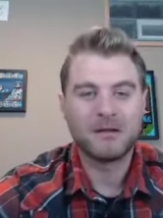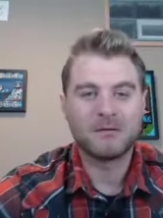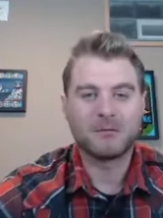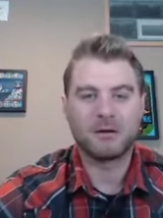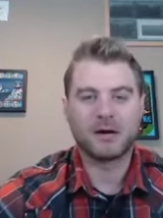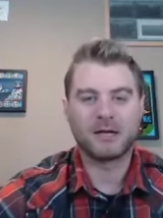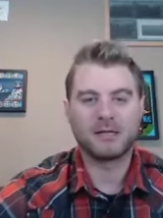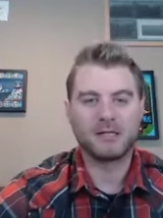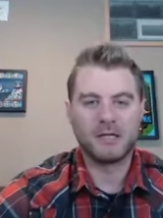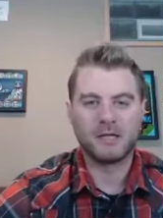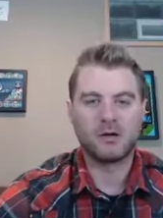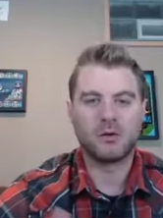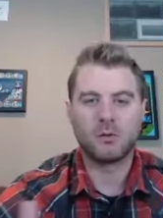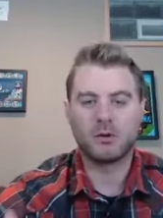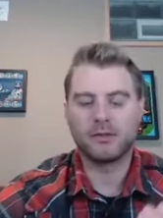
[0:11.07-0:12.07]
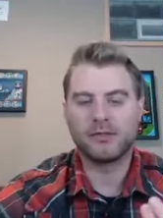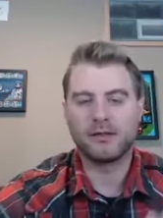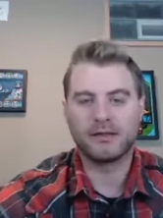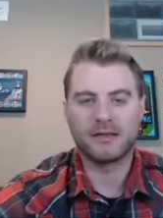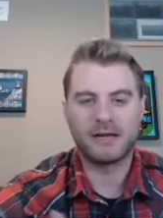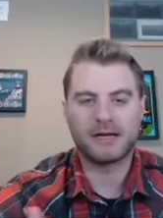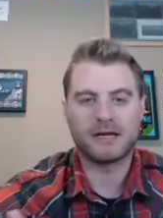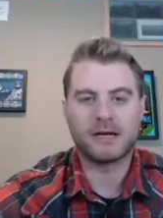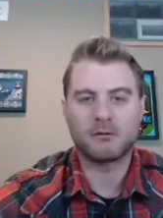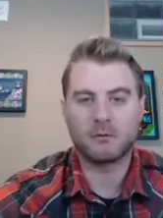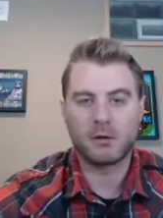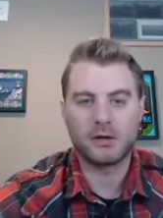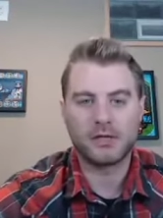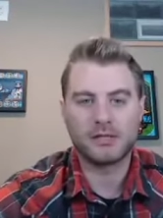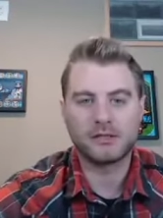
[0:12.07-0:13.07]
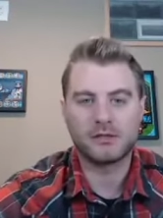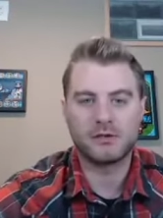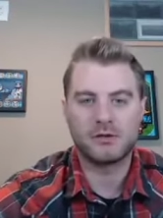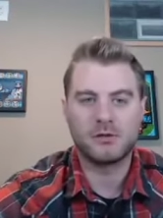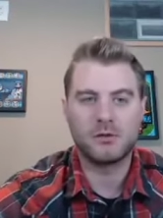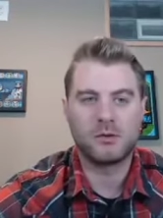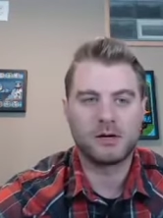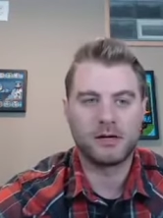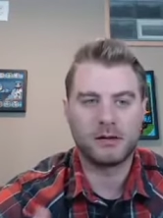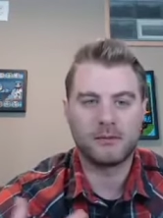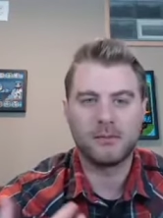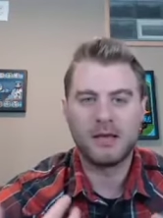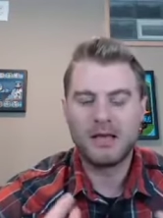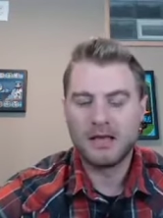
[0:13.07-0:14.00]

right? You know, one thing that I run into when I'm